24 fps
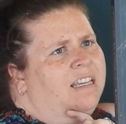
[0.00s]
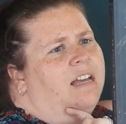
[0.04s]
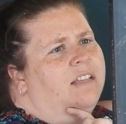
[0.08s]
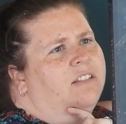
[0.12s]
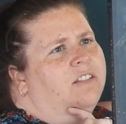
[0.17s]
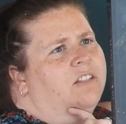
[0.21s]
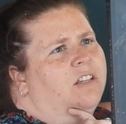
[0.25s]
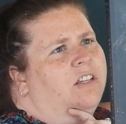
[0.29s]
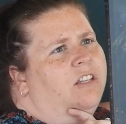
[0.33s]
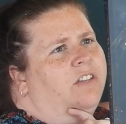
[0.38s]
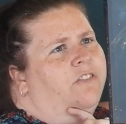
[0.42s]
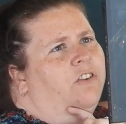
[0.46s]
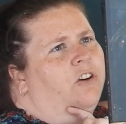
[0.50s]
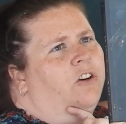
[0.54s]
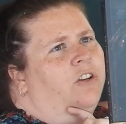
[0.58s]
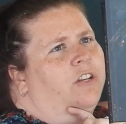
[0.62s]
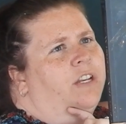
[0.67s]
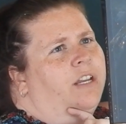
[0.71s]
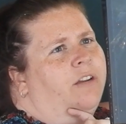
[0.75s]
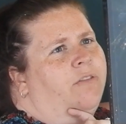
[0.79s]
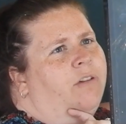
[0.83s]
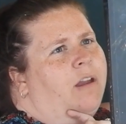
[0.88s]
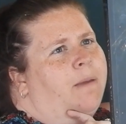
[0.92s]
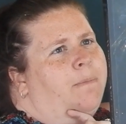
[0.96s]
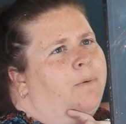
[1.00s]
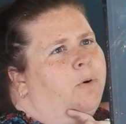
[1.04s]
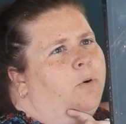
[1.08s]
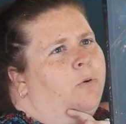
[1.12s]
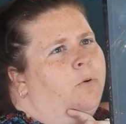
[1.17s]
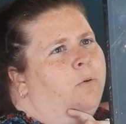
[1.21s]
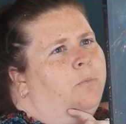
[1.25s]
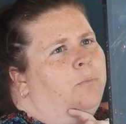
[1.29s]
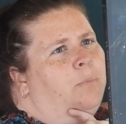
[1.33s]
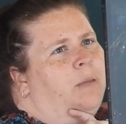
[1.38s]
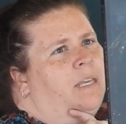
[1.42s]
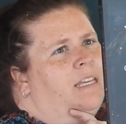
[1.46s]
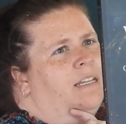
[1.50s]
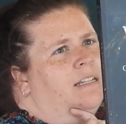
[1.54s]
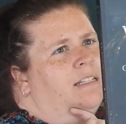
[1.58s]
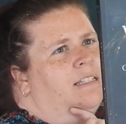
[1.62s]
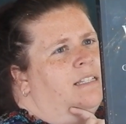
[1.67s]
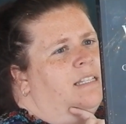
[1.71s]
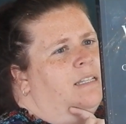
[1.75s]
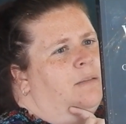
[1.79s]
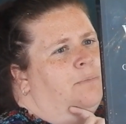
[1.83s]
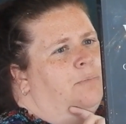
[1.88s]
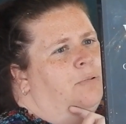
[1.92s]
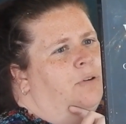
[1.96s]
So you've got a rebel
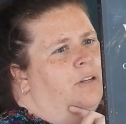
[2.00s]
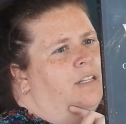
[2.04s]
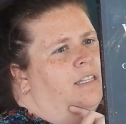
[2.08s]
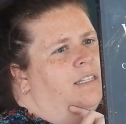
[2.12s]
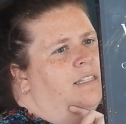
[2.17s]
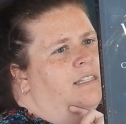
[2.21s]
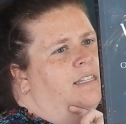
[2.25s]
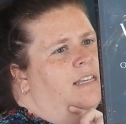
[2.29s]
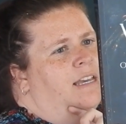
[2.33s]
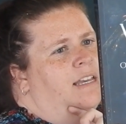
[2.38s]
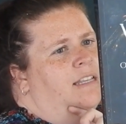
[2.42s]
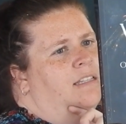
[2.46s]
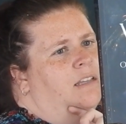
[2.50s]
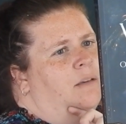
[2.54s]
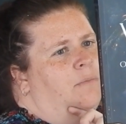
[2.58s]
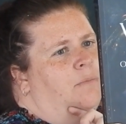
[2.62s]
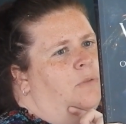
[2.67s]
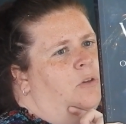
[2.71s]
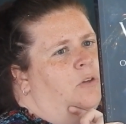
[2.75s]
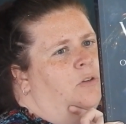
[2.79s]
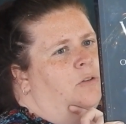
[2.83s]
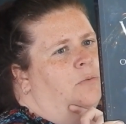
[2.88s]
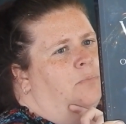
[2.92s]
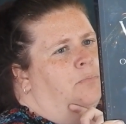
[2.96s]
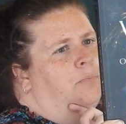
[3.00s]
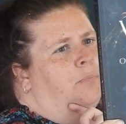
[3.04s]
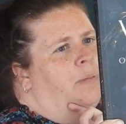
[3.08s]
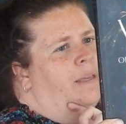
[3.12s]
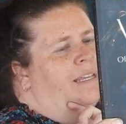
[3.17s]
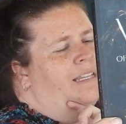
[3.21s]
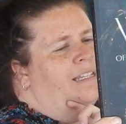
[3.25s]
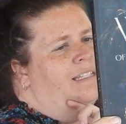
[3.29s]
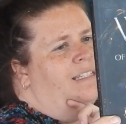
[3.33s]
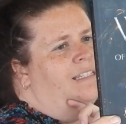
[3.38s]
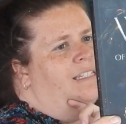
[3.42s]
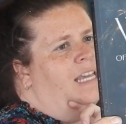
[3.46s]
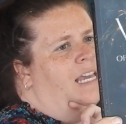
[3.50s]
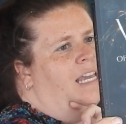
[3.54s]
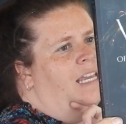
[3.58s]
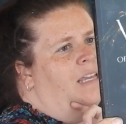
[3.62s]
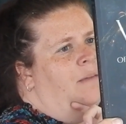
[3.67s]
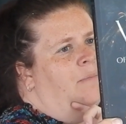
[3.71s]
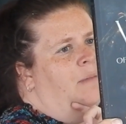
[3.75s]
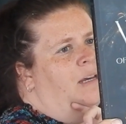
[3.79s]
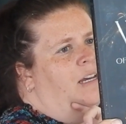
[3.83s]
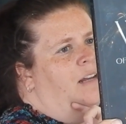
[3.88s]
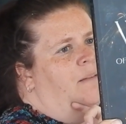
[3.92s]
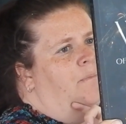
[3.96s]
pixie princess, a mute beast
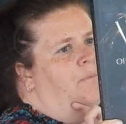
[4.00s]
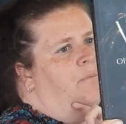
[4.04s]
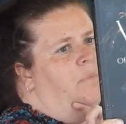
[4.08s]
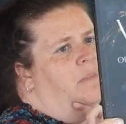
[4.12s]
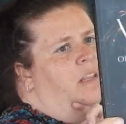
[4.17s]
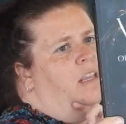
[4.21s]
tamer,